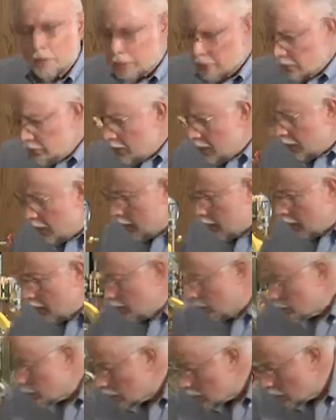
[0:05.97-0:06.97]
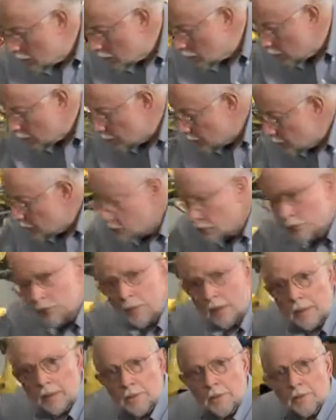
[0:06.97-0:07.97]
Today, we're going to do
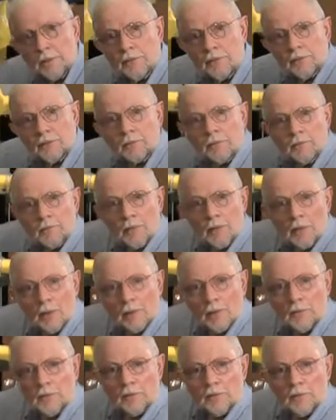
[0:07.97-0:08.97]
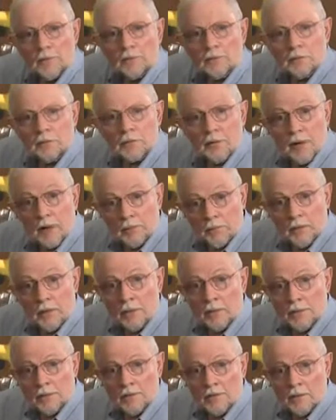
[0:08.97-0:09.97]
maintenance on the Fisher type
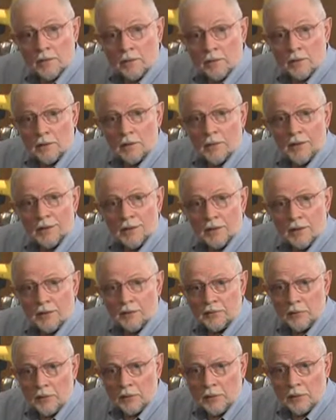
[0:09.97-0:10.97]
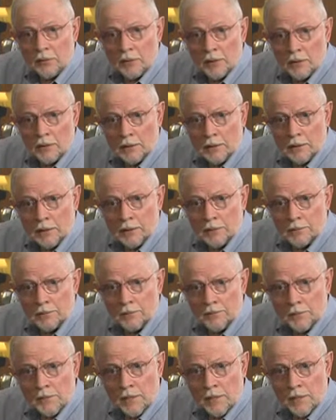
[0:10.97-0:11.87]
EZR elastomeric regulator.